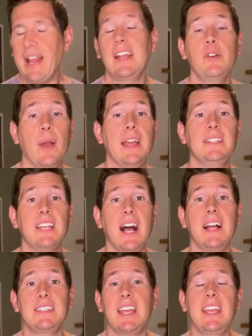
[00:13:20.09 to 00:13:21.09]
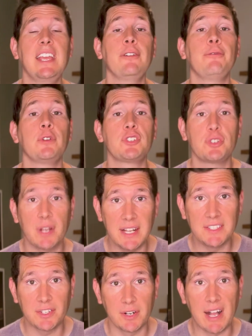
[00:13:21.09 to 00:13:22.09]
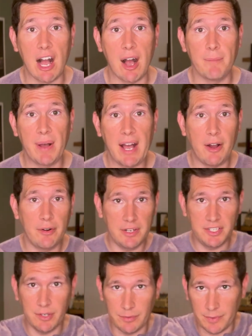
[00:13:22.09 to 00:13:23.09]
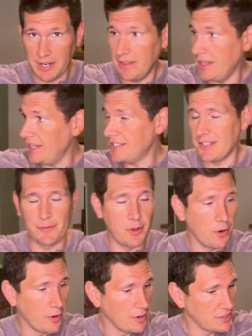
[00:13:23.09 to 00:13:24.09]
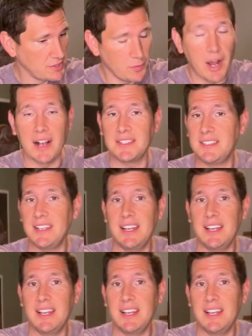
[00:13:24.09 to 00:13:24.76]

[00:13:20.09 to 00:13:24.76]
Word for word: anyway, Dante infiltrates her compound, doing one of these, of course, walks